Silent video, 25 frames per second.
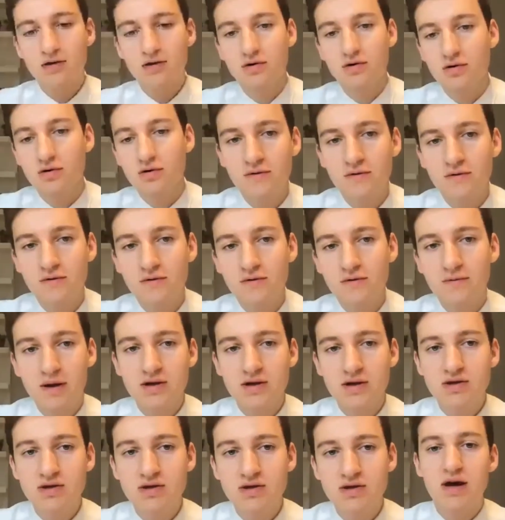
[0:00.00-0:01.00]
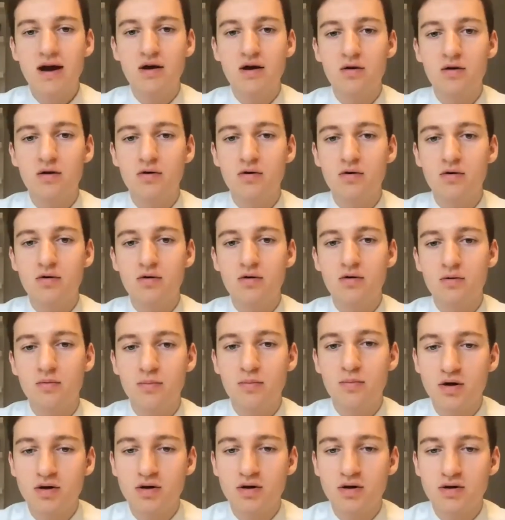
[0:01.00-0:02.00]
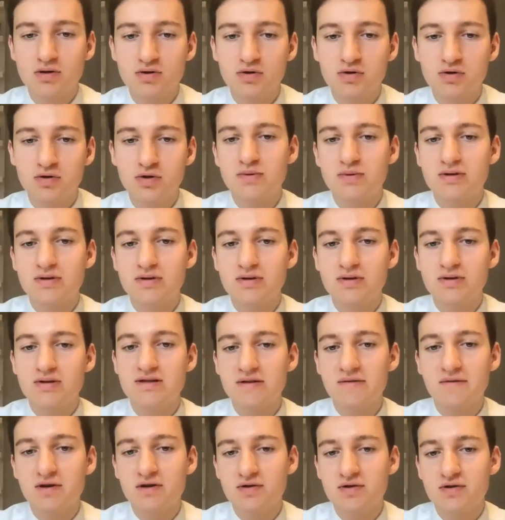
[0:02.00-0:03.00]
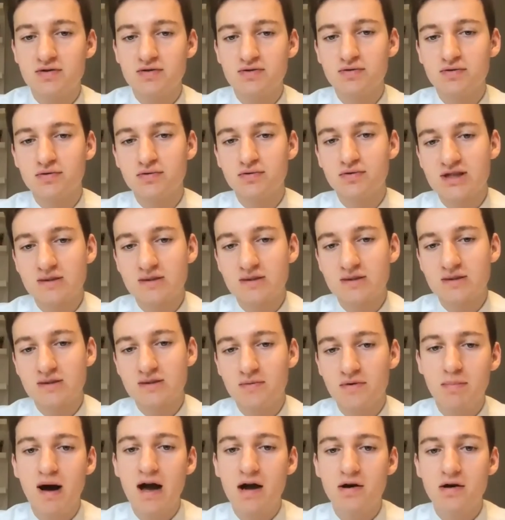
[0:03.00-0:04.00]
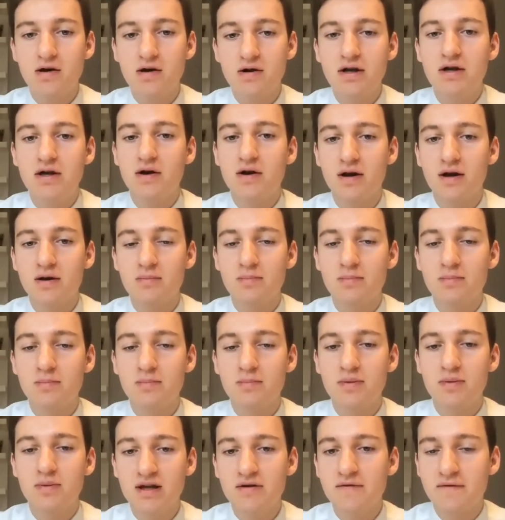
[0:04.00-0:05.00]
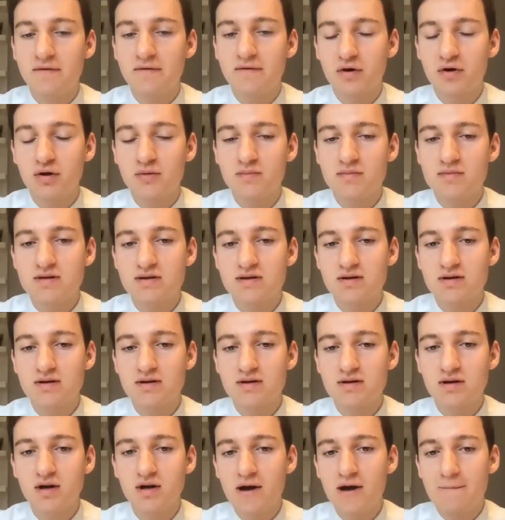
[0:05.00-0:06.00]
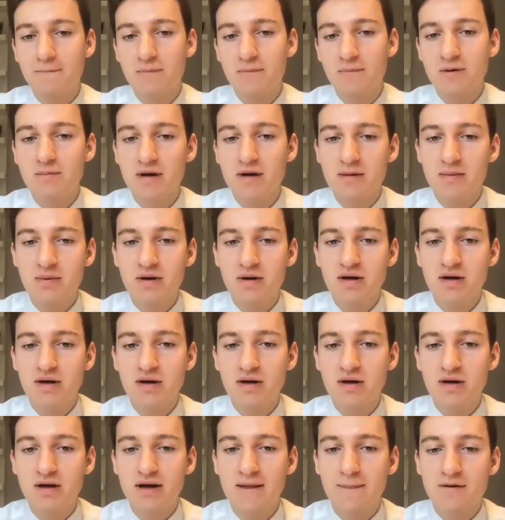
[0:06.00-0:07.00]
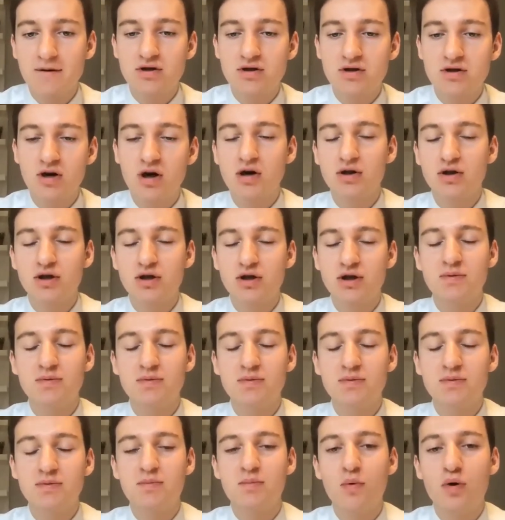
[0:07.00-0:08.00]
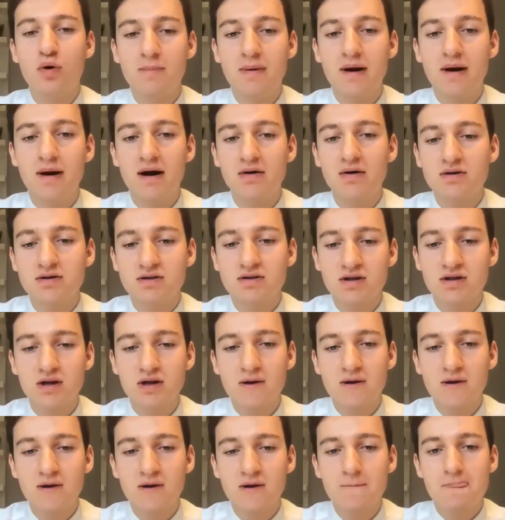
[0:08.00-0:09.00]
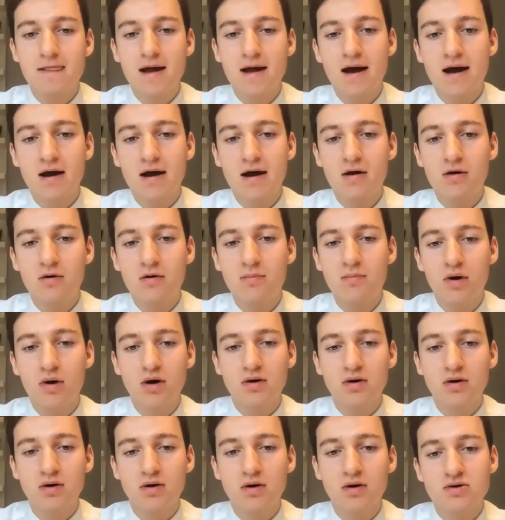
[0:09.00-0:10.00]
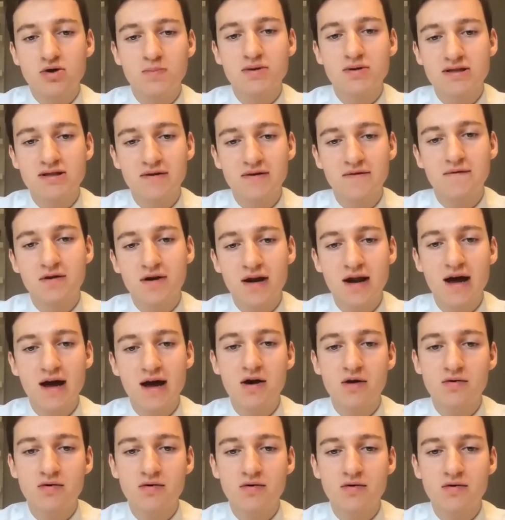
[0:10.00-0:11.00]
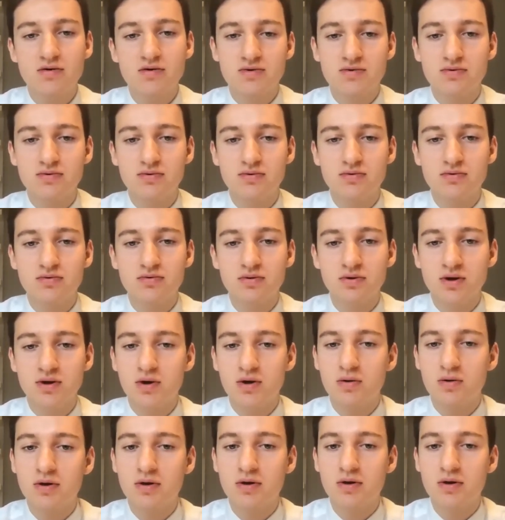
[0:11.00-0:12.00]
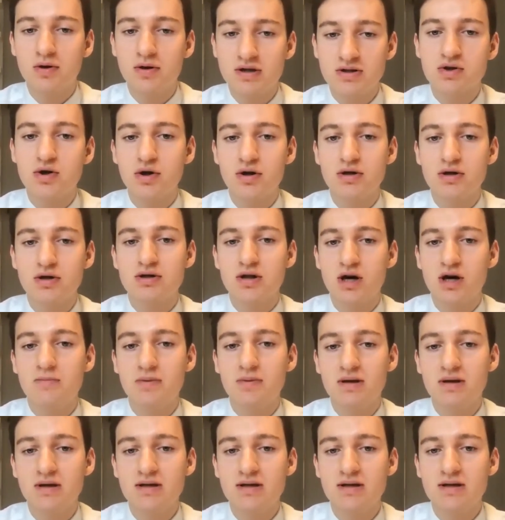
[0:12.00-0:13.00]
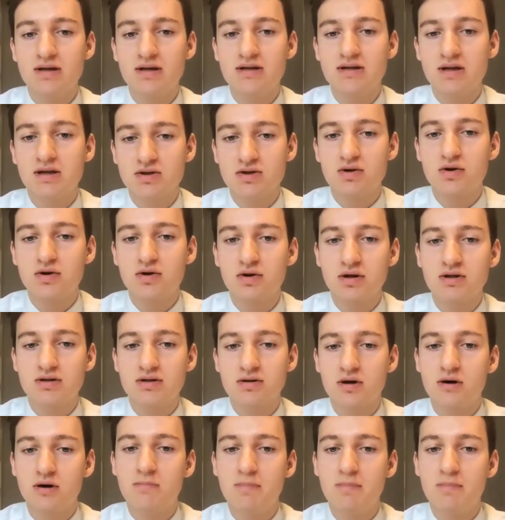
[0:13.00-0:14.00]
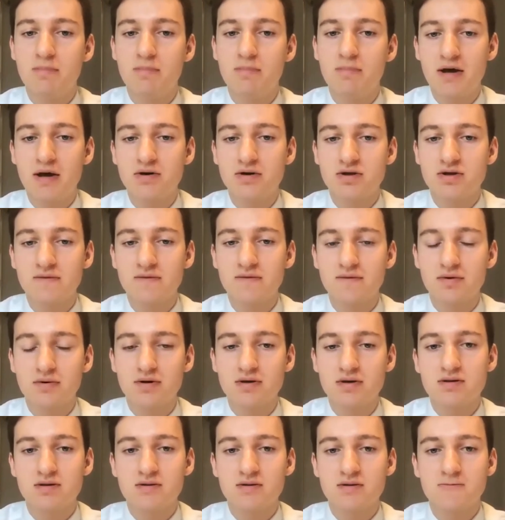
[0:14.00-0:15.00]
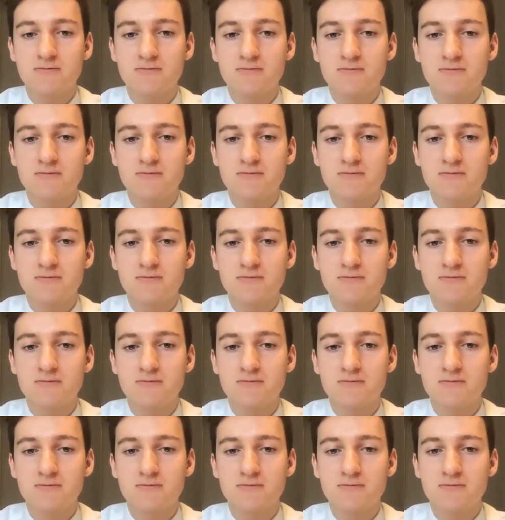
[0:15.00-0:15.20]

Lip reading: you've mentioned how Partners Group is different to some of the pioneering PE firms, but maybe talk a little bit more about how Partners Group is different now to, you know, these current companies and these current competitors of yours.